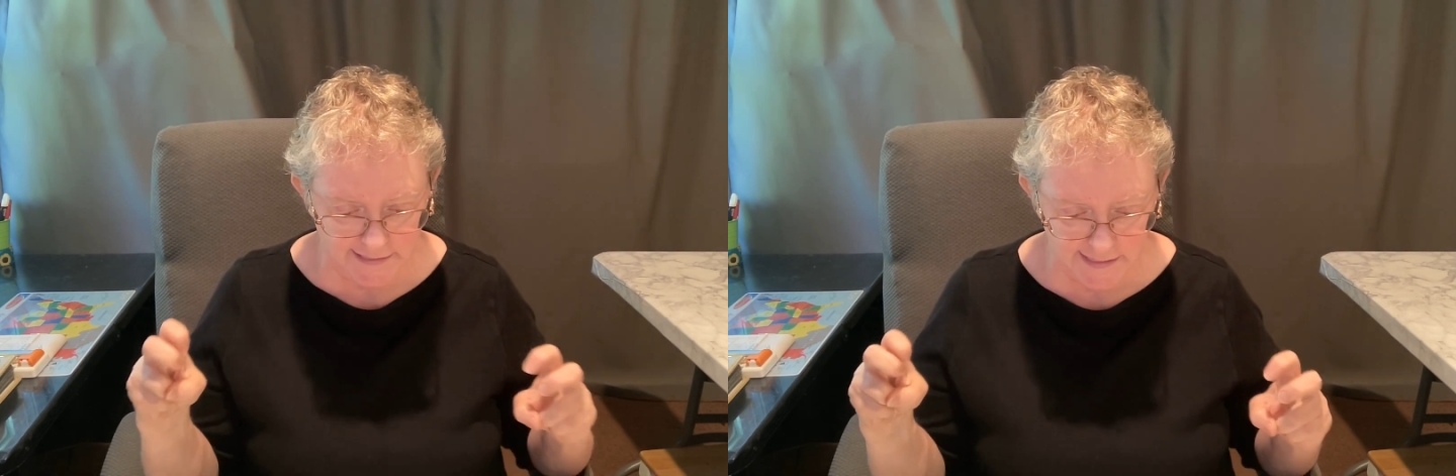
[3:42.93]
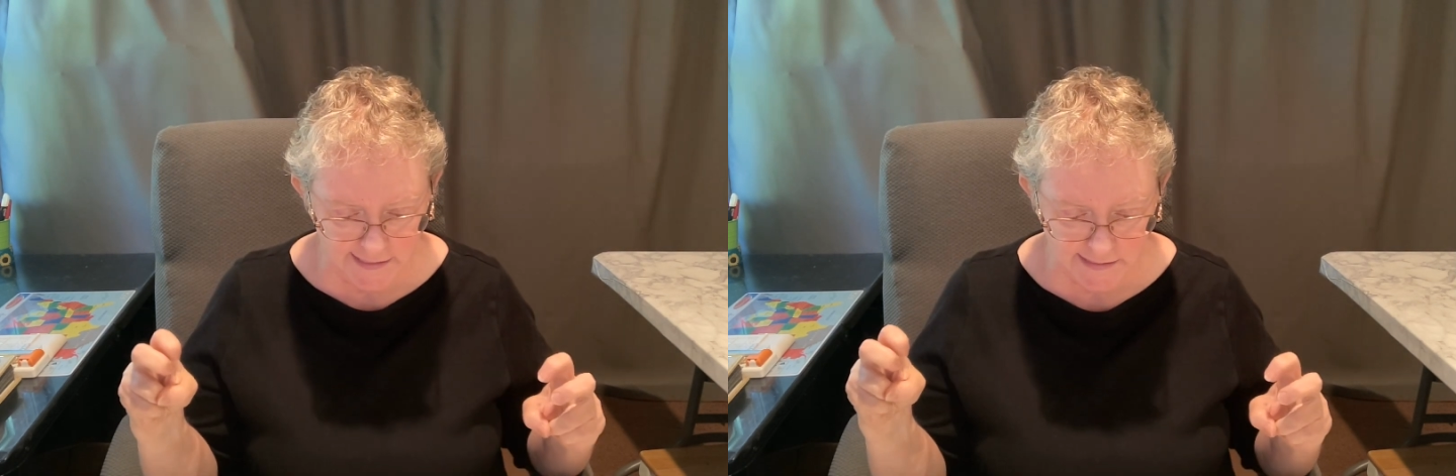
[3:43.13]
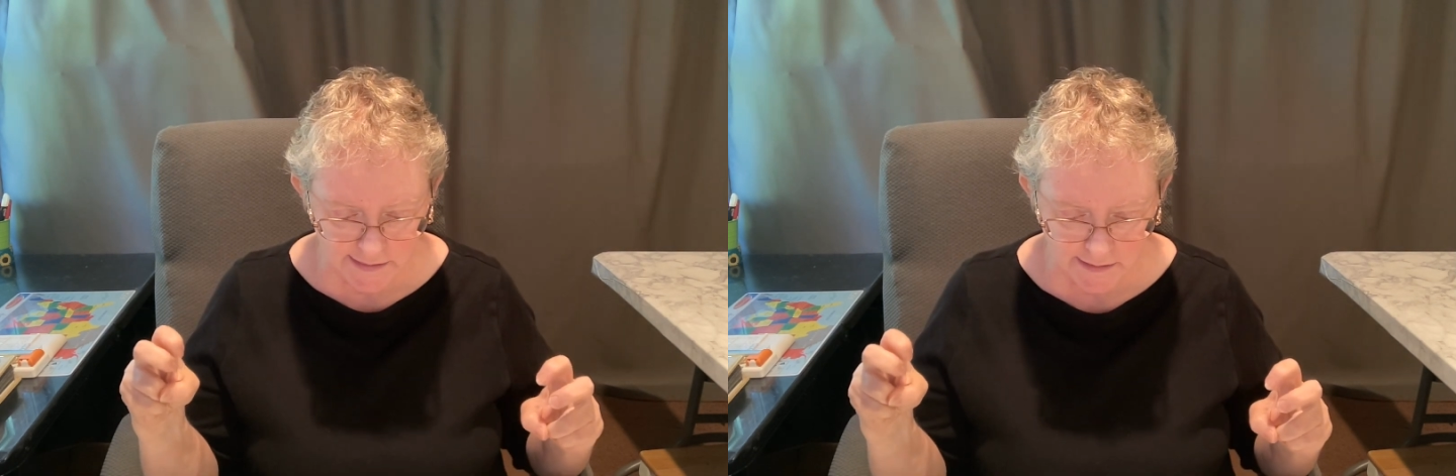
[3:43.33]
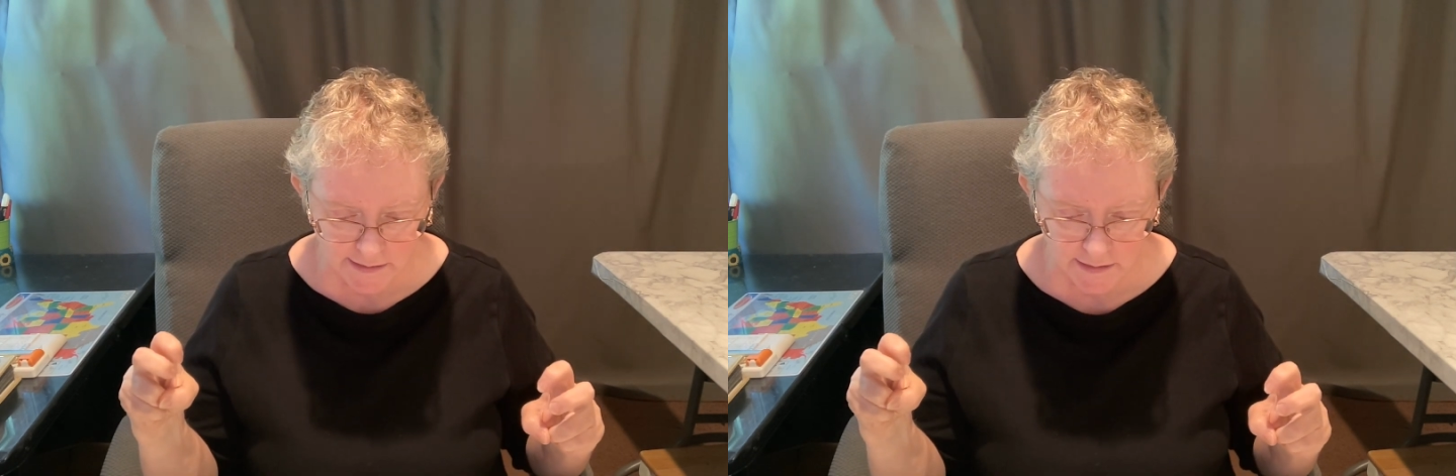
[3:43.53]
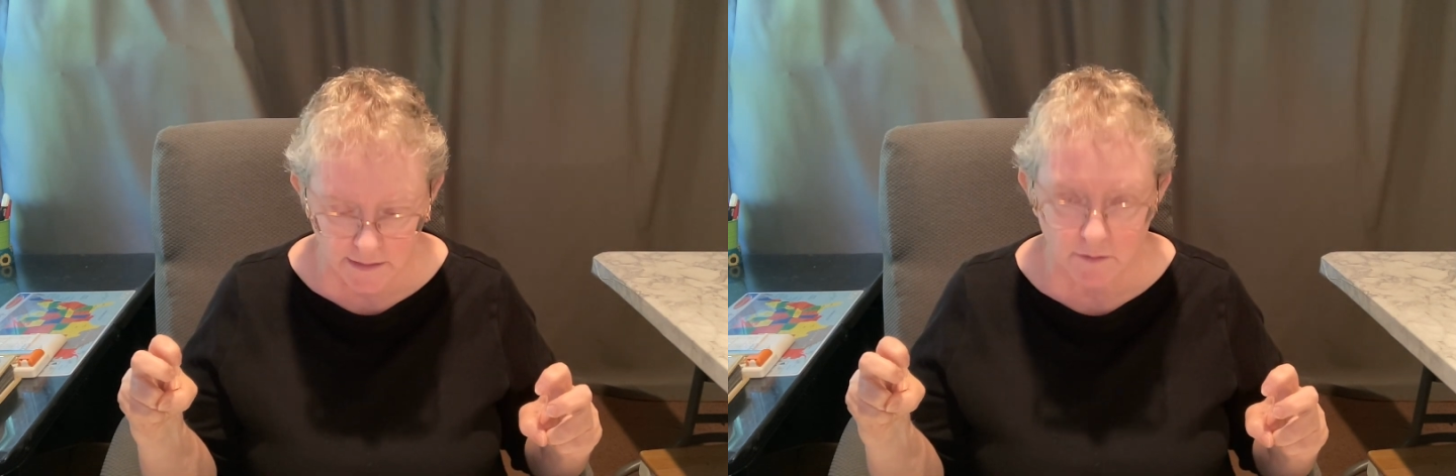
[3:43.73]
it.
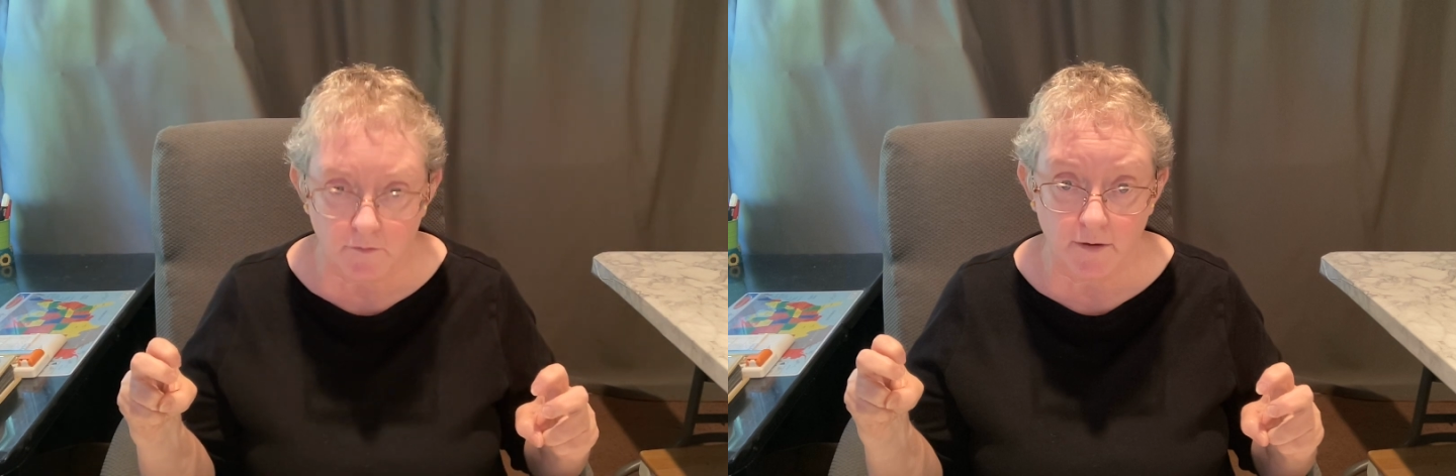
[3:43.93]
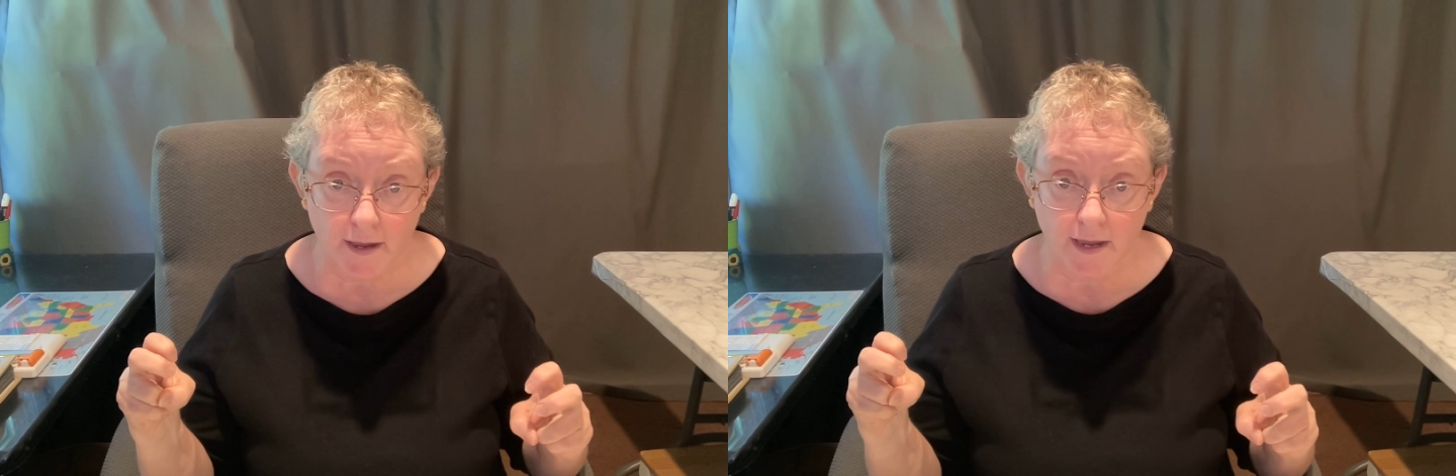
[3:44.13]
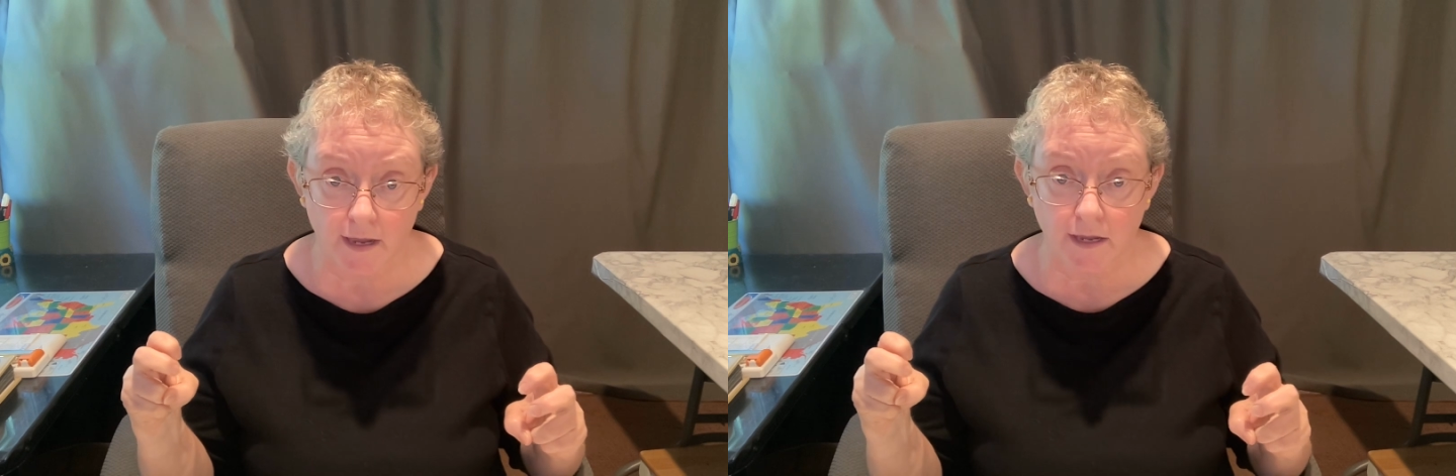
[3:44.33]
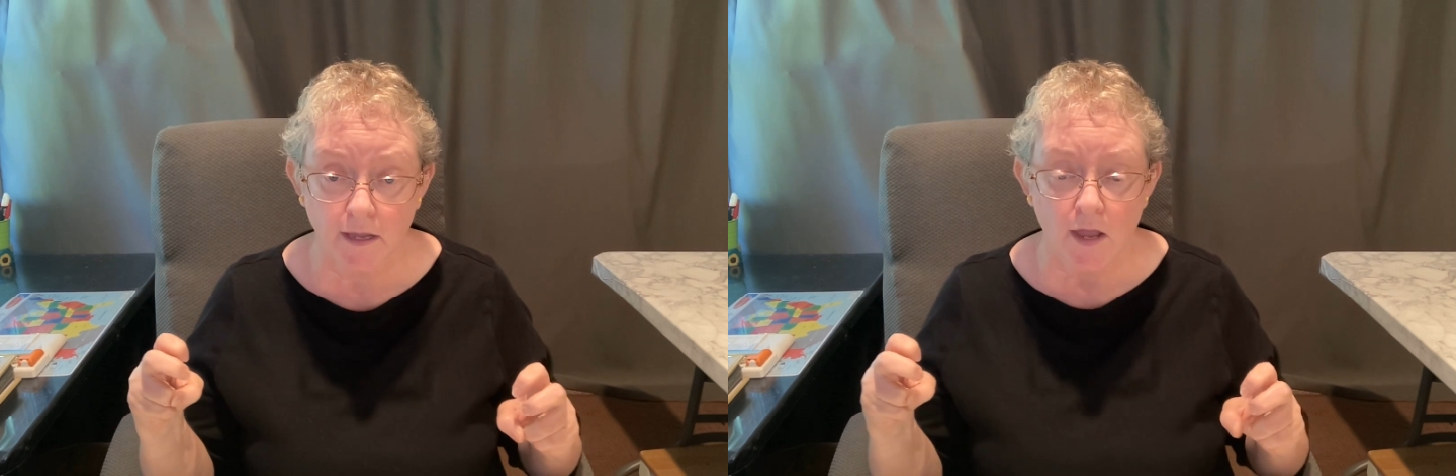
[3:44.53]
Okay?